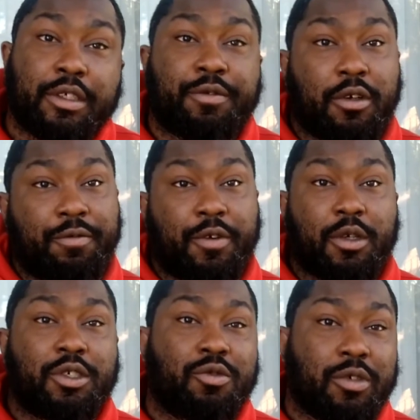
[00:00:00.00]
for the
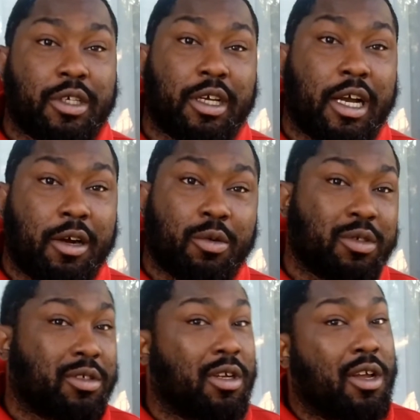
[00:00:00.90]
first 3
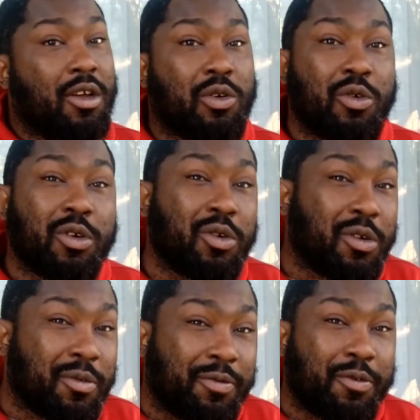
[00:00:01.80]
hours, going
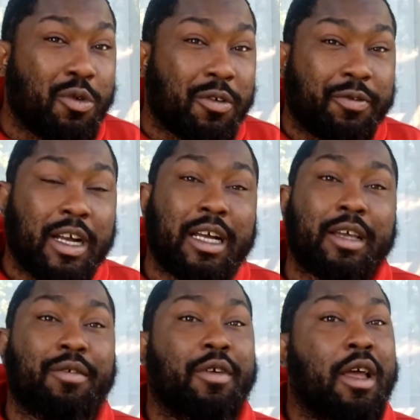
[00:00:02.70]
on 4 or
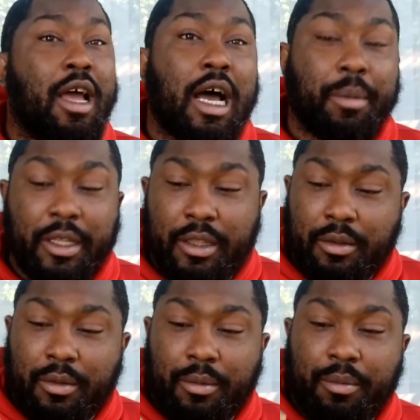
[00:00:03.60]
5. I mean,
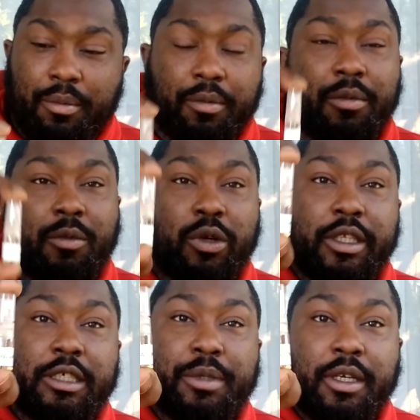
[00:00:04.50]
with
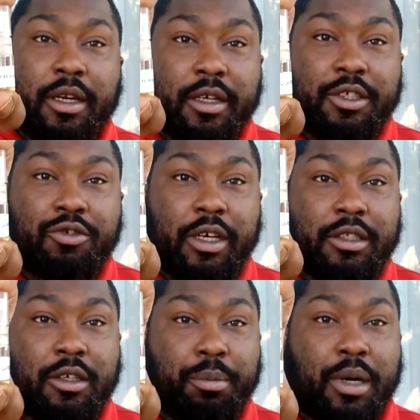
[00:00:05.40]
this being an extrait
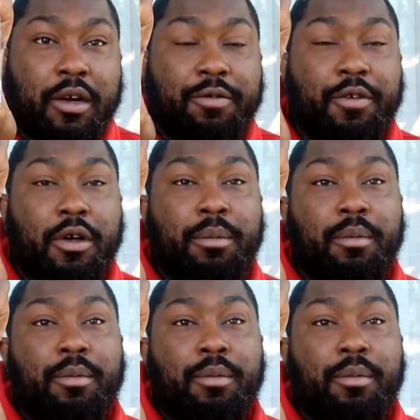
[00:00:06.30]
de parfum,